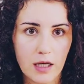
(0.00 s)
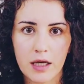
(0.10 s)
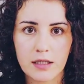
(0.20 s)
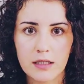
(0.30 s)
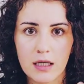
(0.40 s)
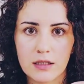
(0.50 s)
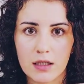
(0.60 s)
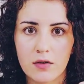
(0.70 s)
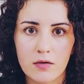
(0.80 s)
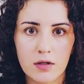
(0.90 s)
like I
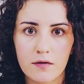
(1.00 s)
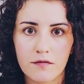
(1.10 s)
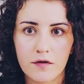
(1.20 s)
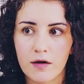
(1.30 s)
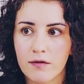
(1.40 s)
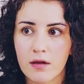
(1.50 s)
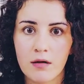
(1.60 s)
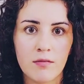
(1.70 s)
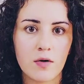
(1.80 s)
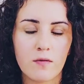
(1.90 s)
said, you could have given
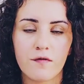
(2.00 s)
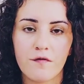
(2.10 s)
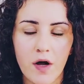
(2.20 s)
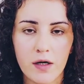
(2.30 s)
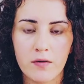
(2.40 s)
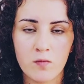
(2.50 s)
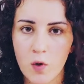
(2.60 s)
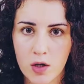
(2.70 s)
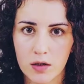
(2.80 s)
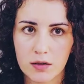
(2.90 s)
them the fucking
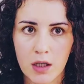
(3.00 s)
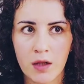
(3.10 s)
world